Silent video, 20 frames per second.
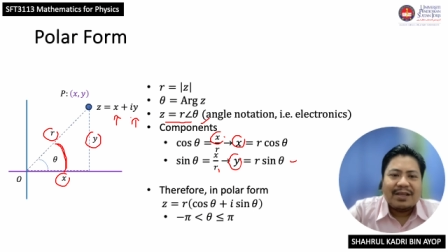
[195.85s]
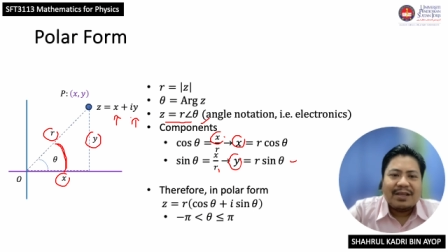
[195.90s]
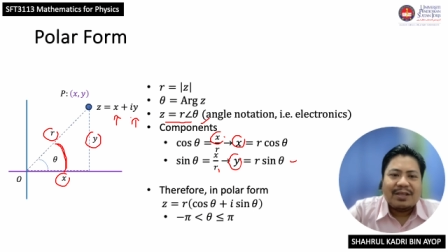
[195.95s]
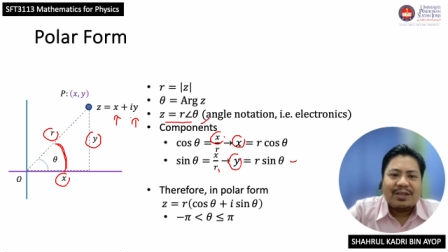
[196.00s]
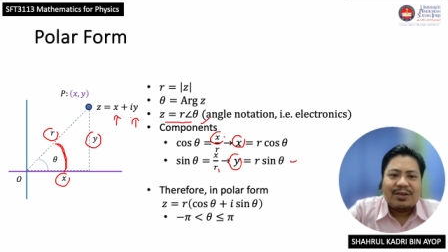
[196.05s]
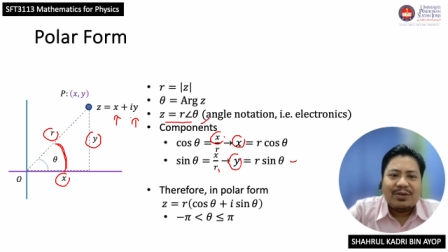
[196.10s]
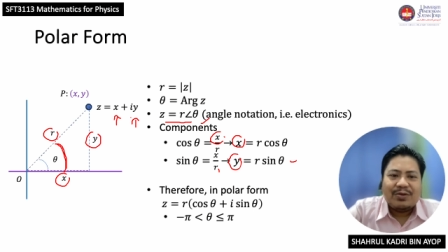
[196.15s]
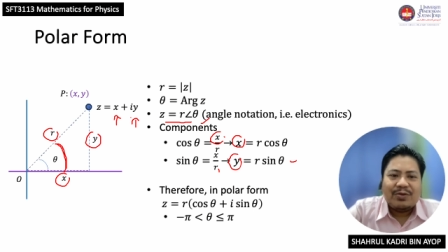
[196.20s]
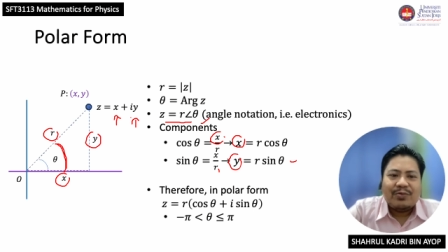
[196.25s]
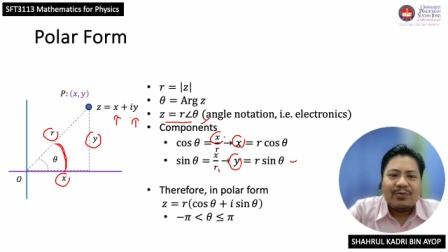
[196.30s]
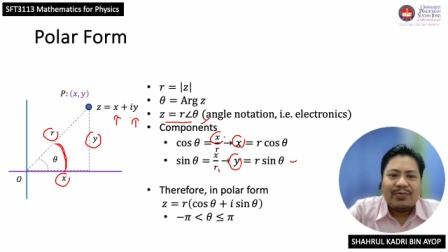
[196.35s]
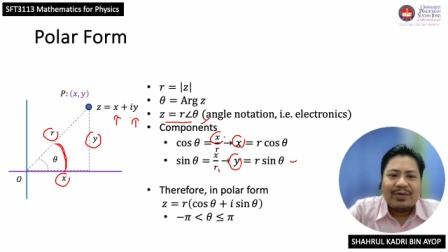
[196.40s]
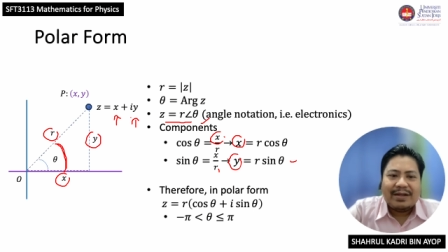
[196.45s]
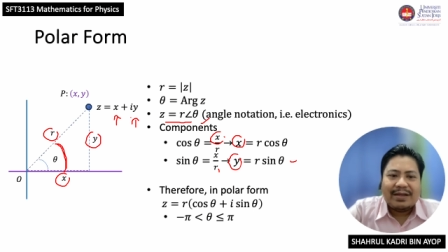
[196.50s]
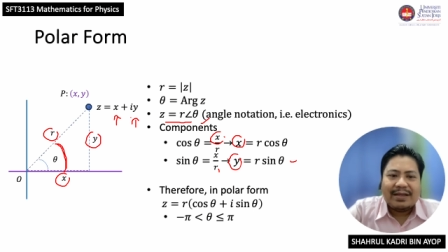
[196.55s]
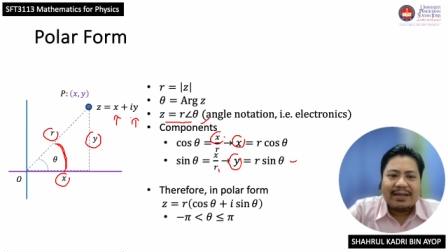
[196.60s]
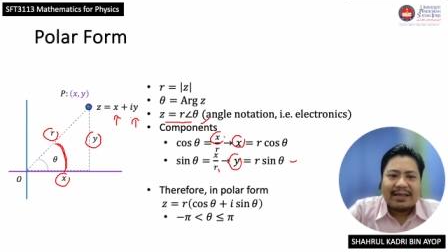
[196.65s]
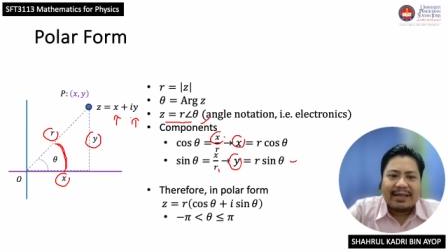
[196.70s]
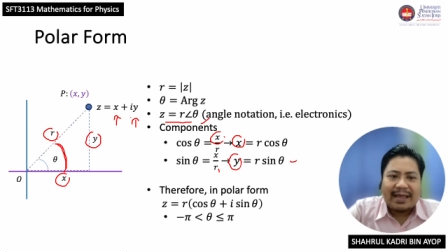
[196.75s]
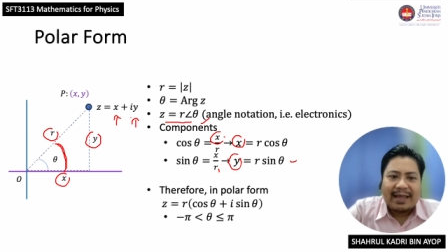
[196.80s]
you
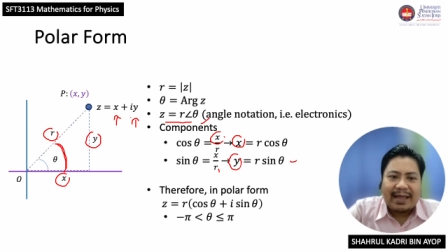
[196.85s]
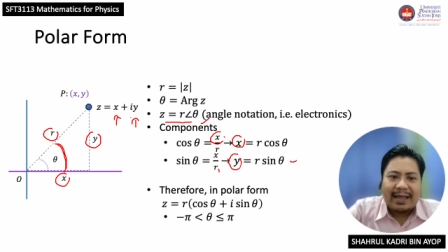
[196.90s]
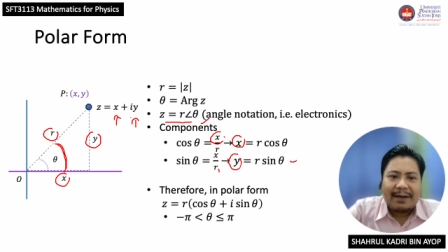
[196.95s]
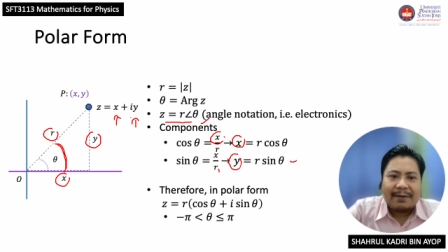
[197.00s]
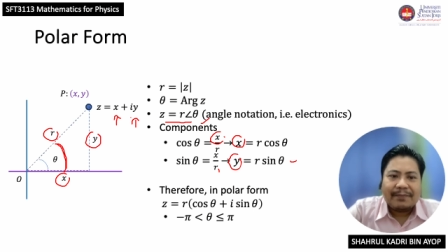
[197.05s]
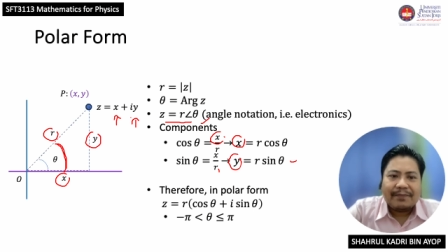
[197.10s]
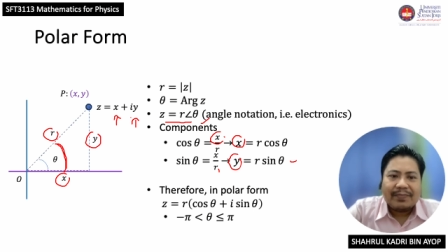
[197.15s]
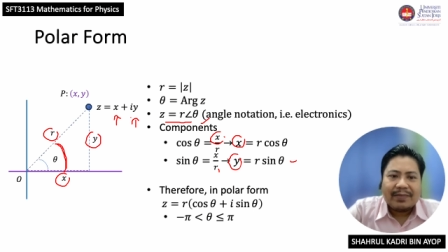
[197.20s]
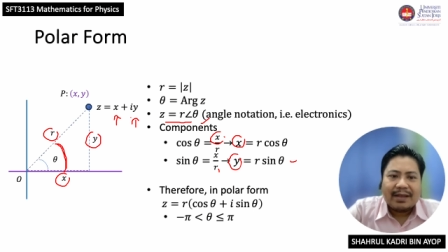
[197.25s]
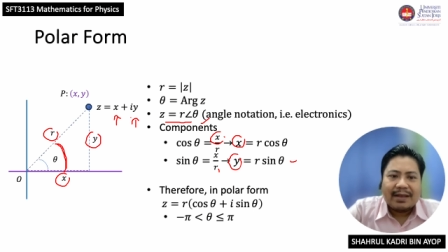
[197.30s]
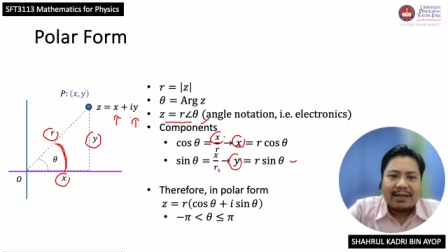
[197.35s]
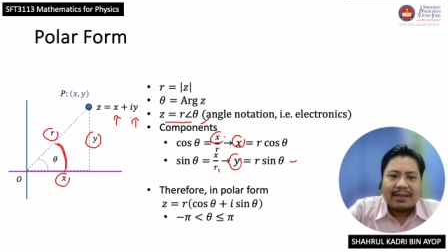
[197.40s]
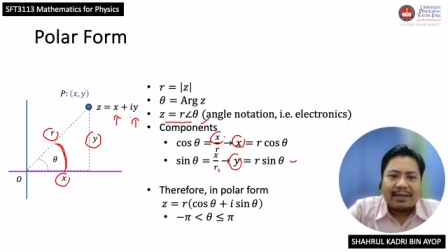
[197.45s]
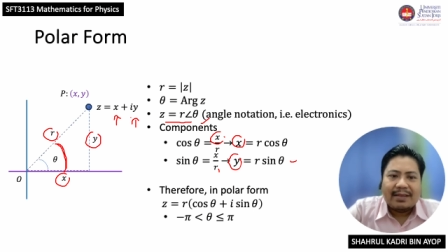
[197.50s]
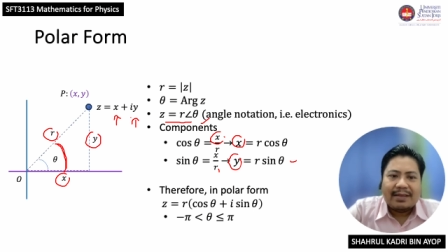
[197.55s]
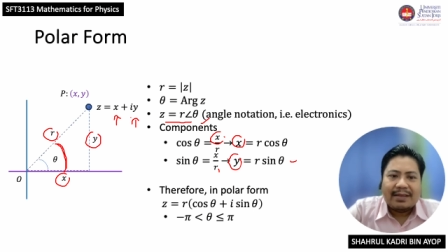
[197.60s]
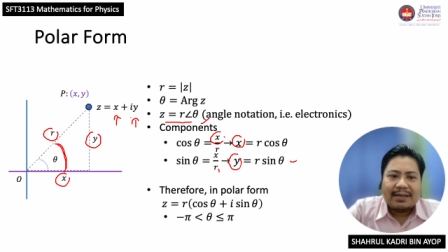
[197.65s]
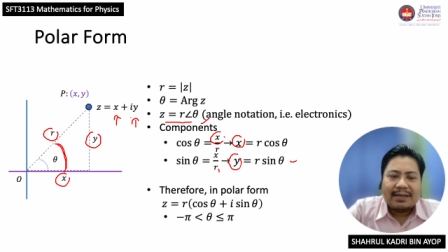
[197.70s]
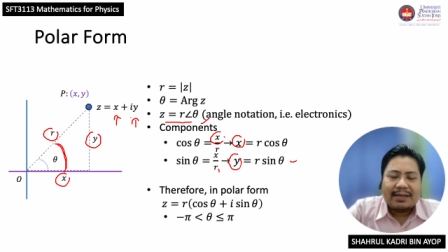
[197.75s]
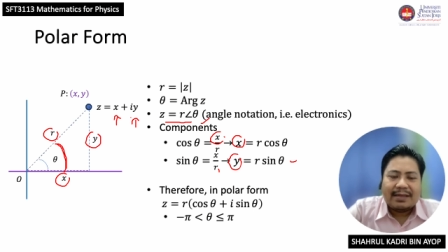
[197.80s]
will get
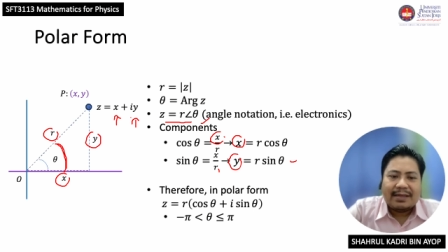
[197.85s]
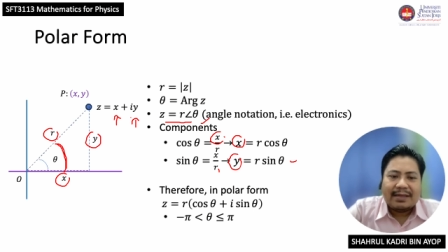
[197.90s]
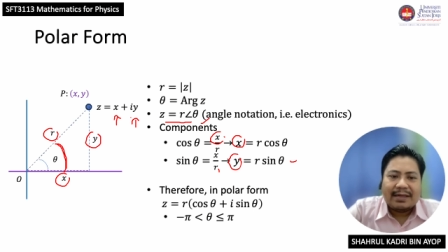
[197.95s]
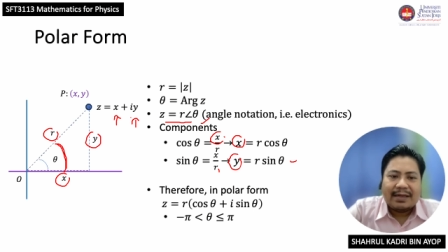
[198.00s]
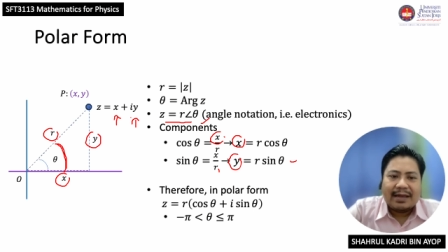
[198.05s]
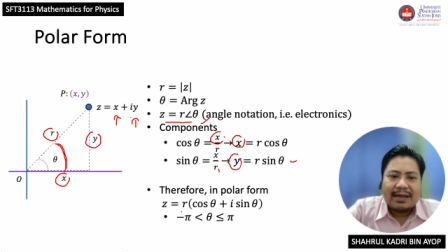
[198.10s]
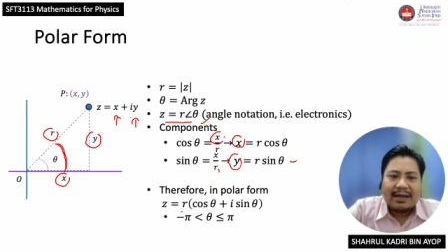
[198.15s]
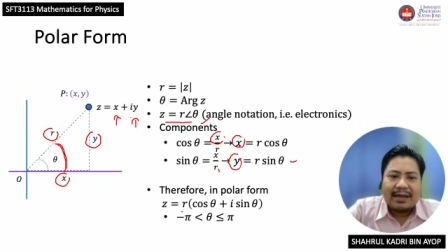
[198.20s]
the,